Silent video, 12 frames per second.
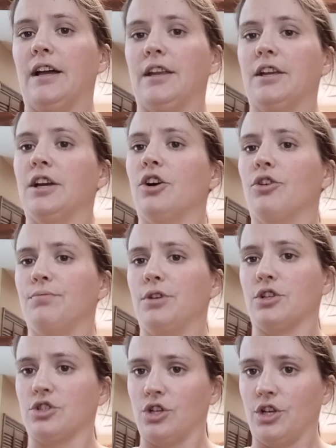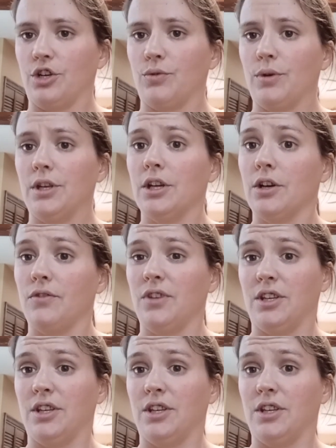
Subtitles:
And I hope you enjoyed the video.